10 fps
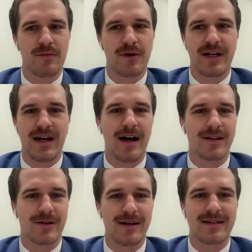pretty
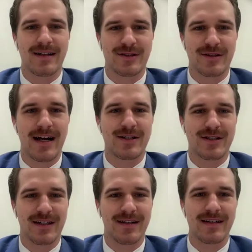hot throughout that stretch,
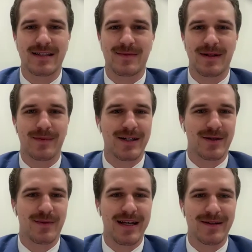and it's been a pleasure
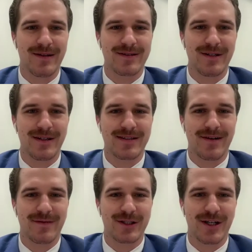playing in those two this
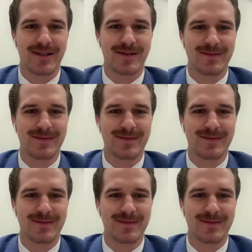year for sure.